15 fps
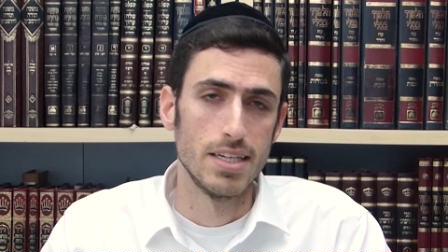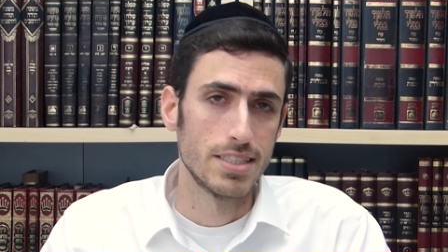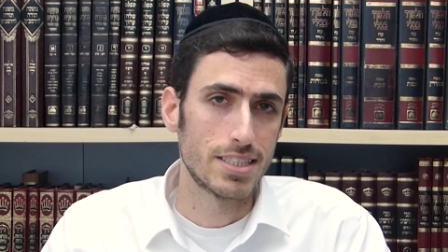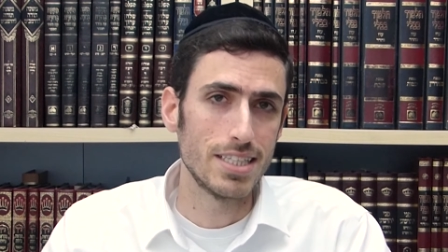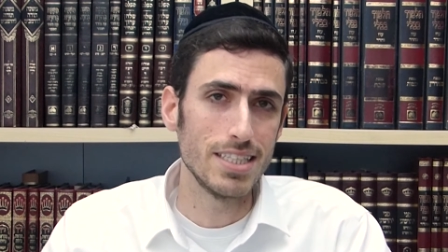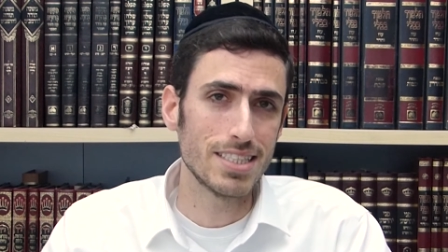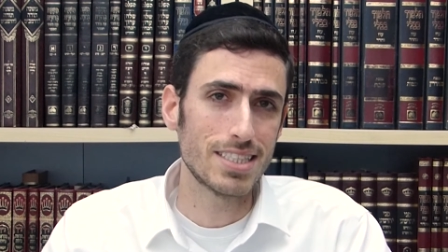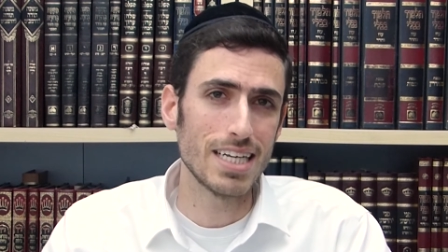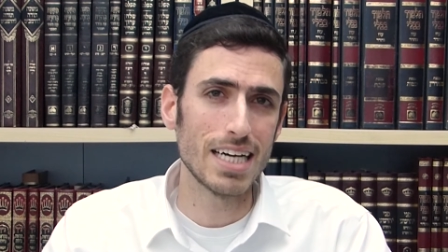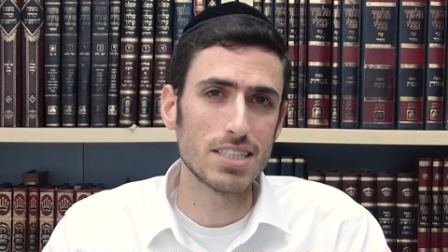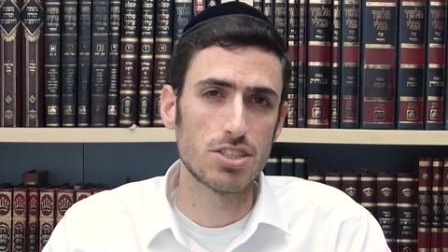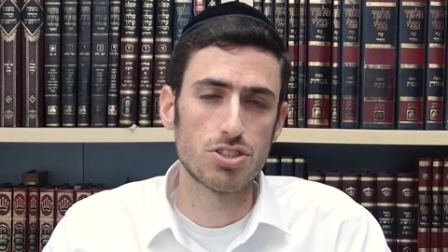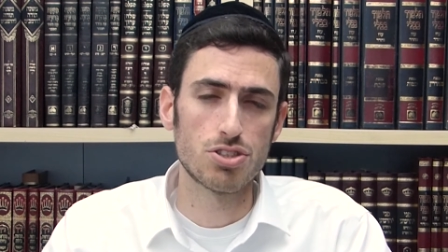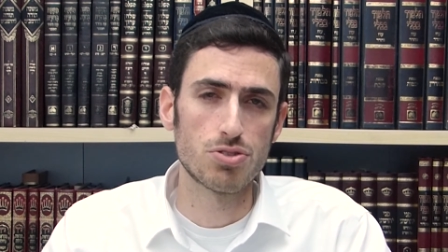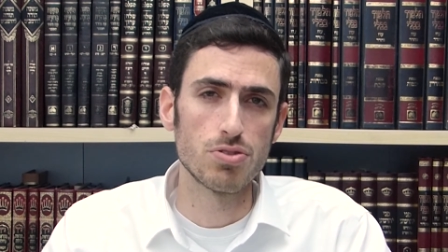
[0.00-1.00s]
Since
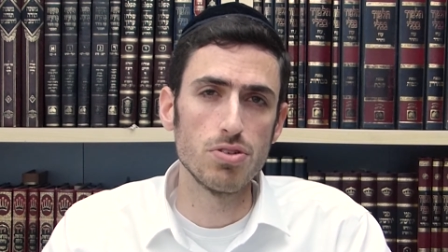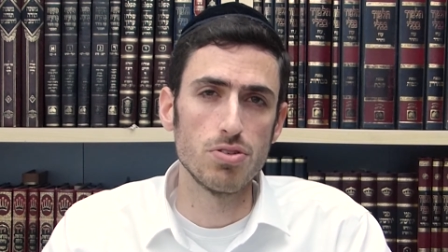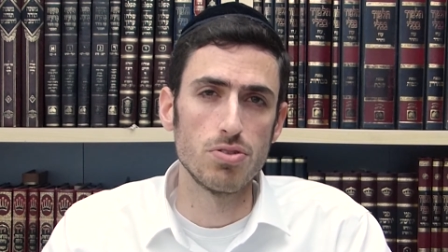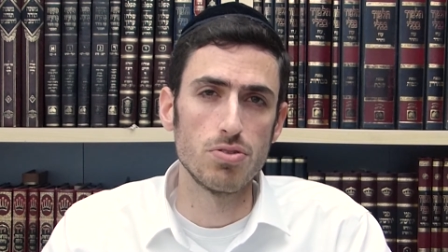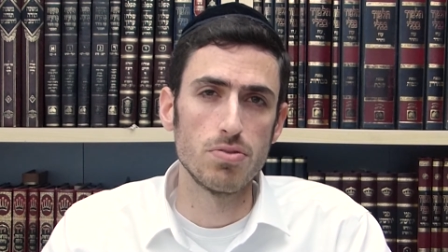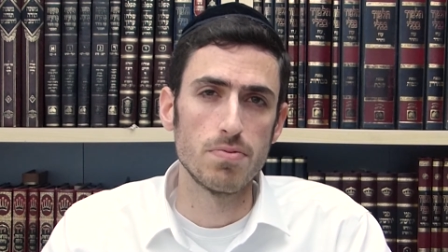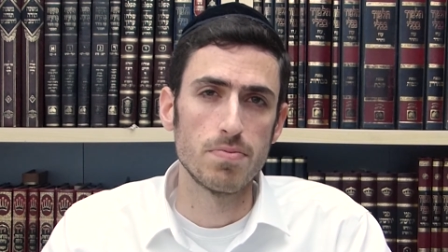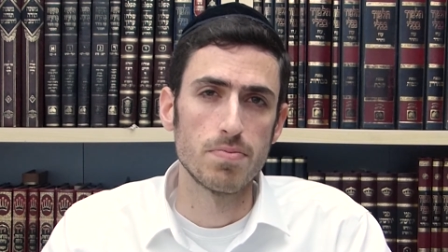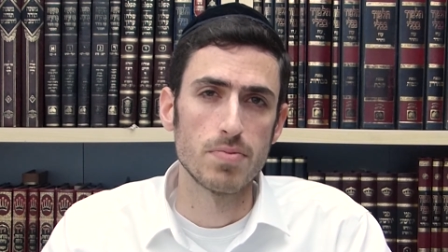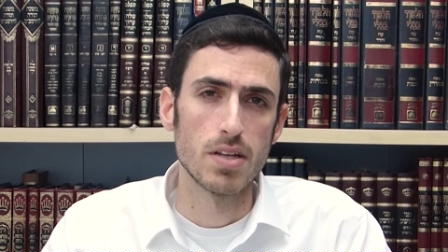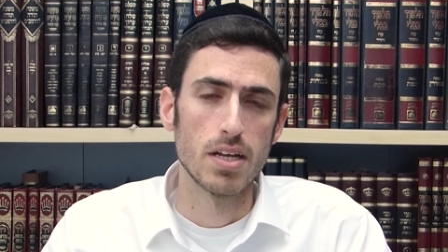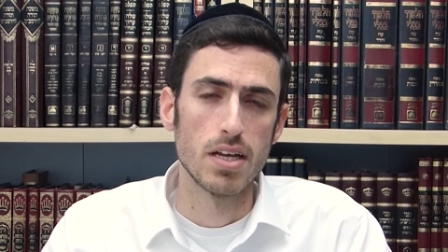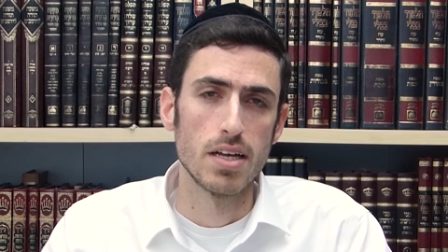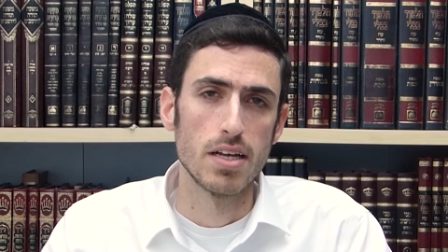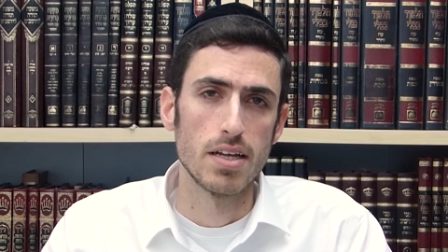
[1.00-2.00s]
that's true,
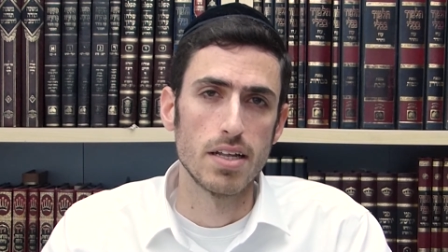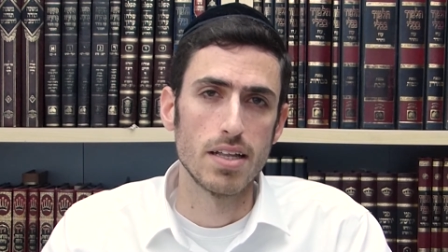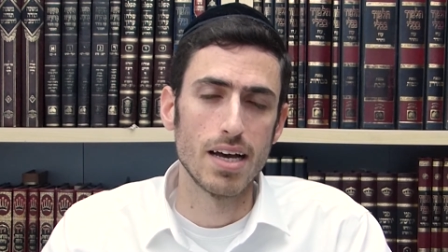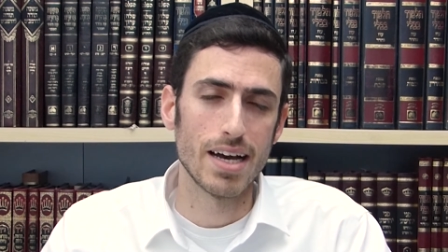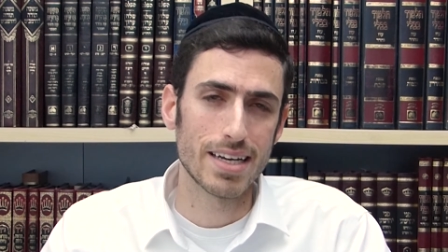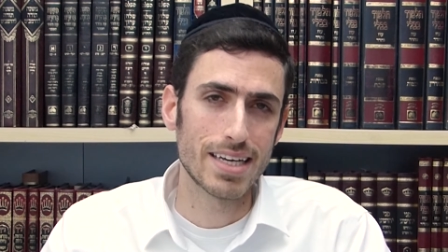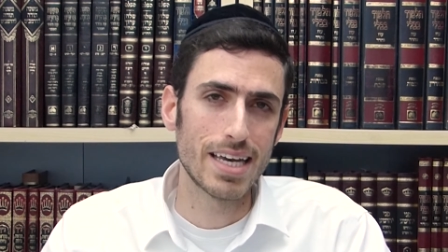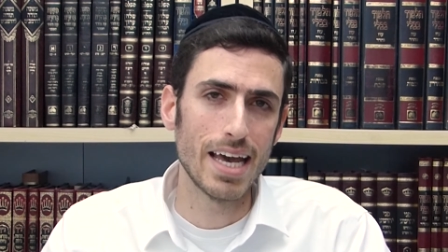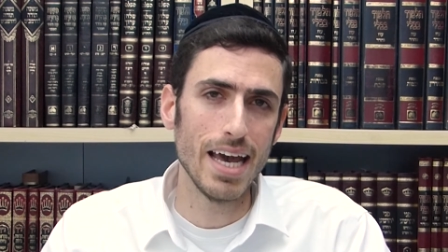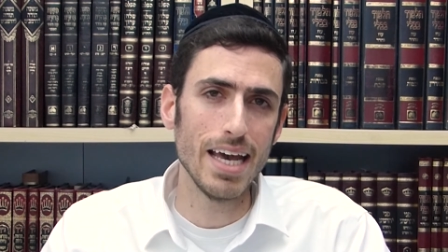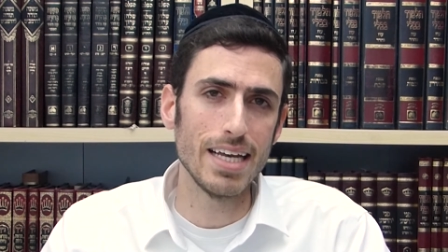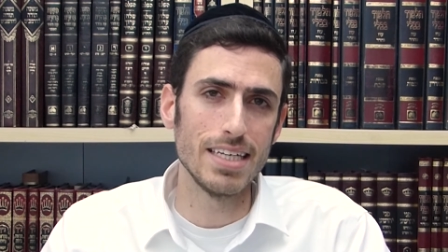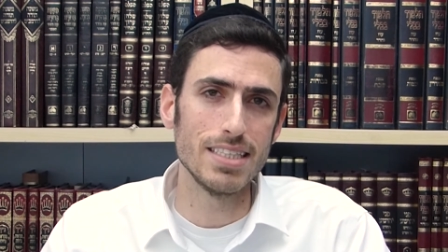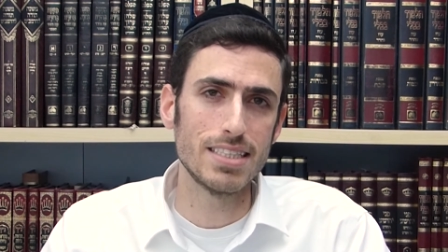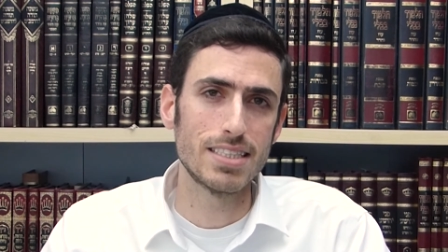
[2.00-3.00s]
a
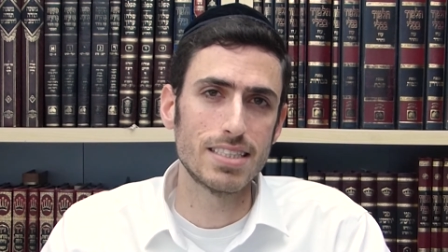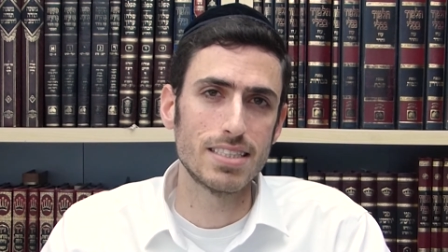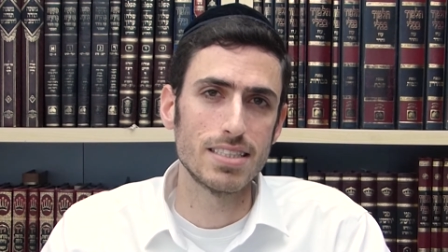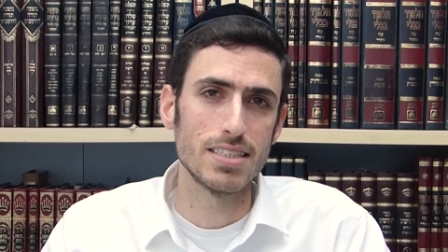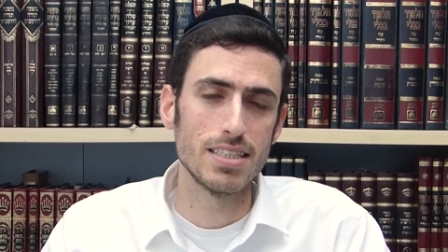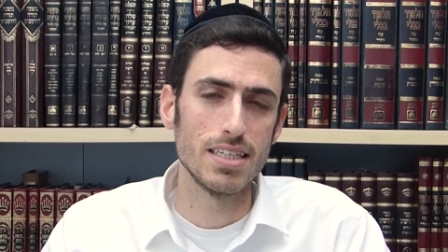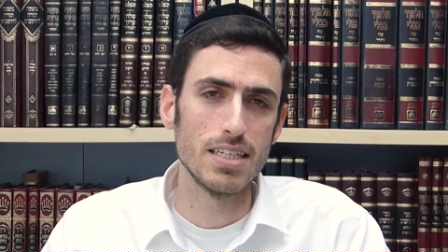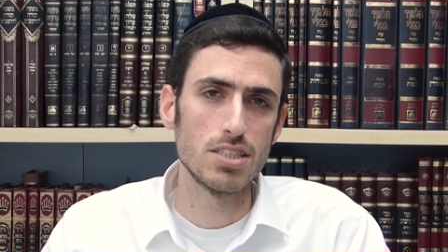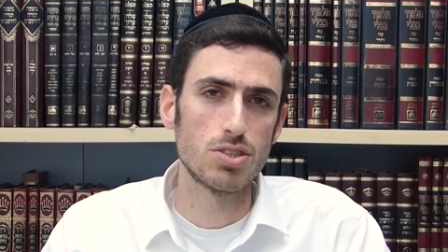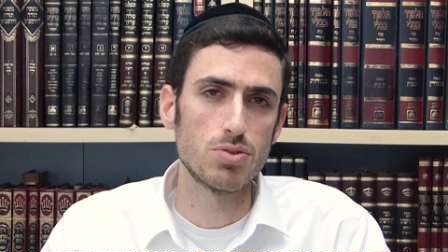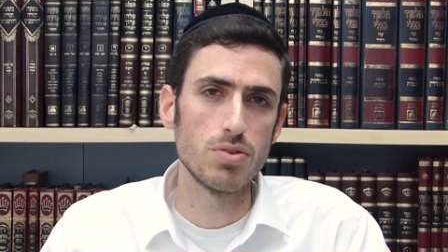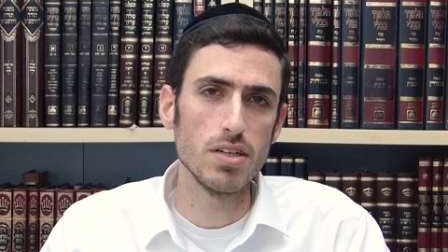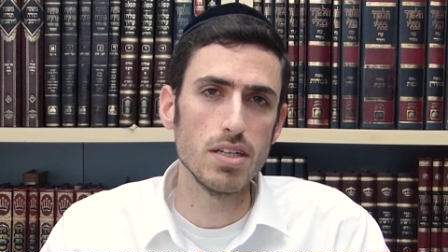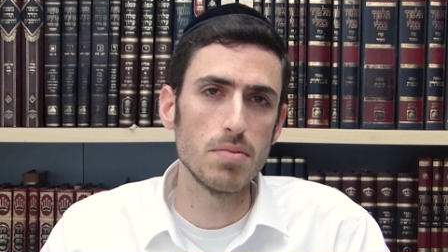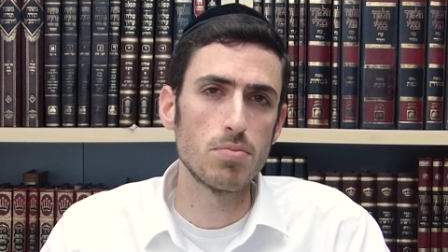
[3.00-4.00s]
case is
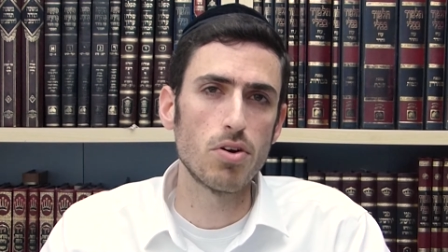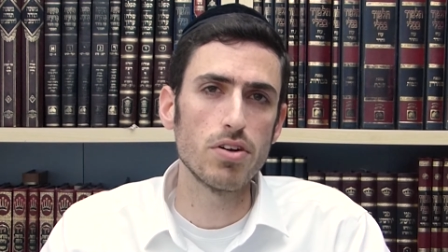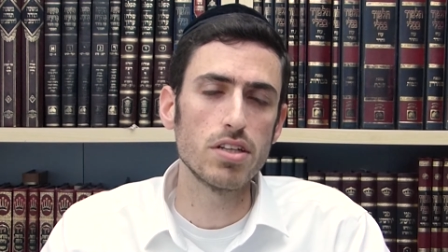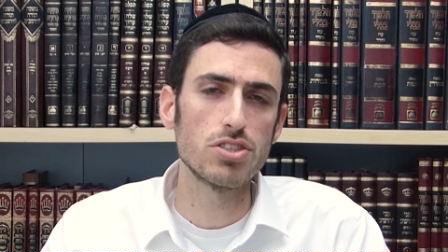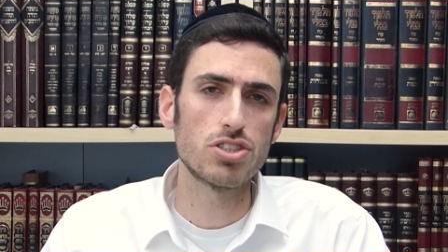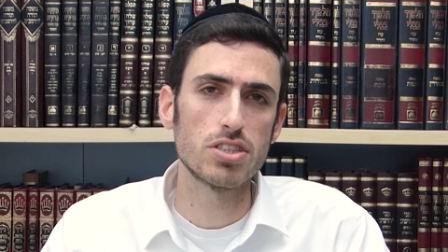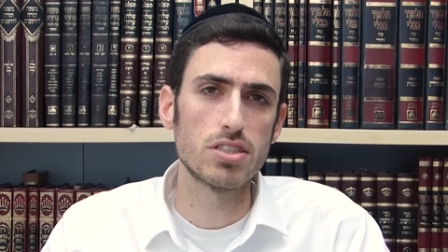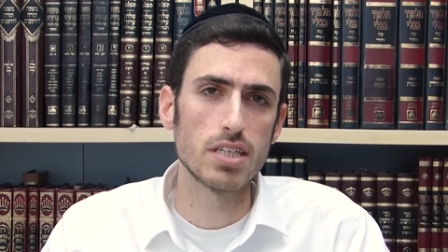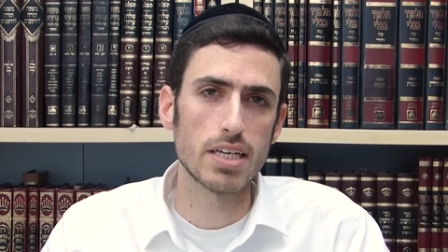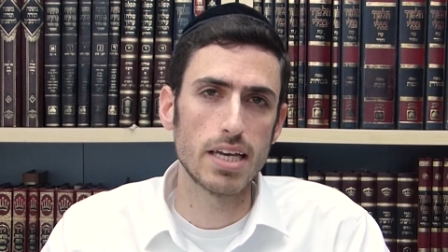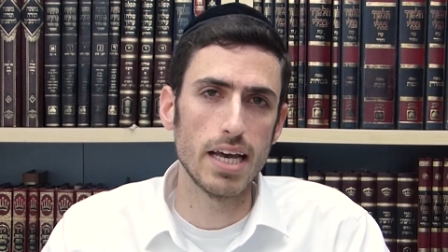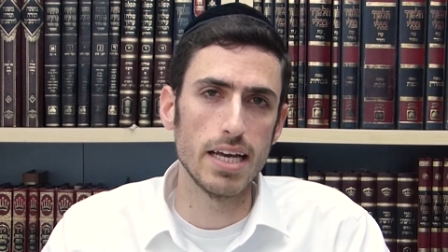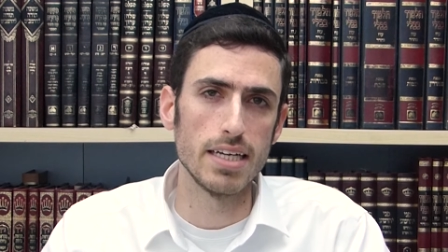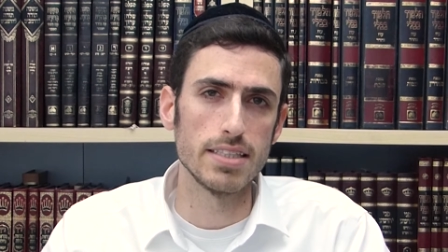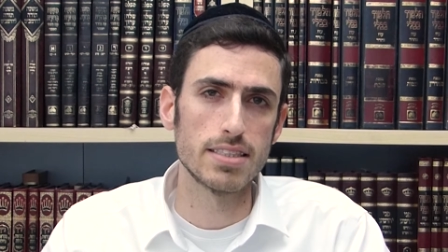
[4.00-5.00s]
really more than just a
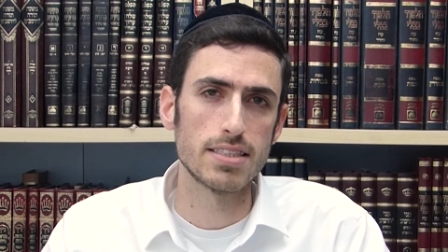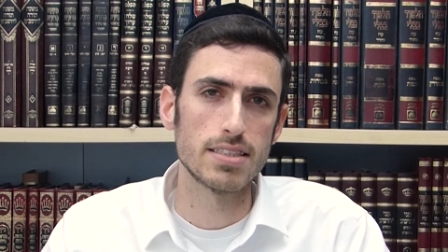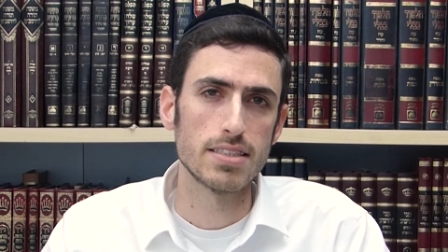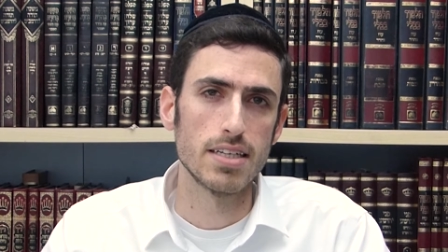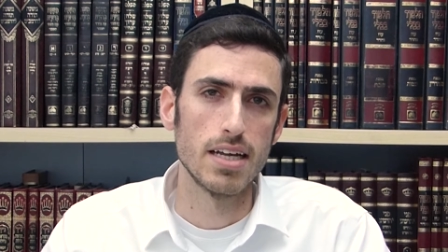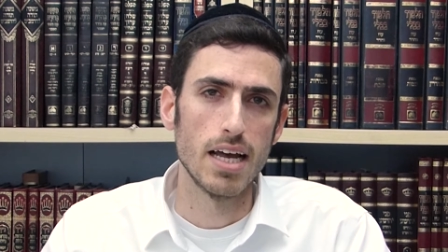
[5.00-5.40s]
case.